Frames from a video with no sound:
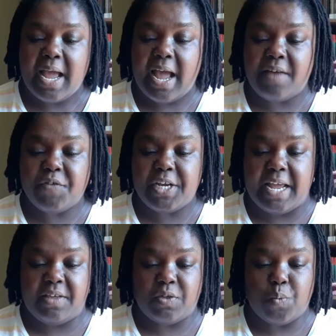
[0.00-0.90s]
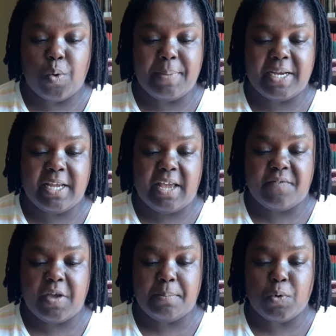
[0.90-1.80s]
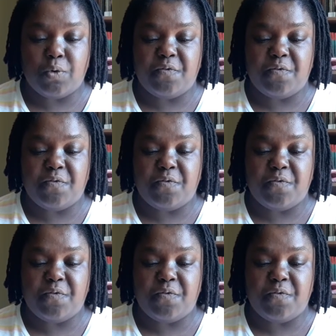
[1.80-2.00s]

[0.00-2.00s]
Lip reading: Every day the woman gave him good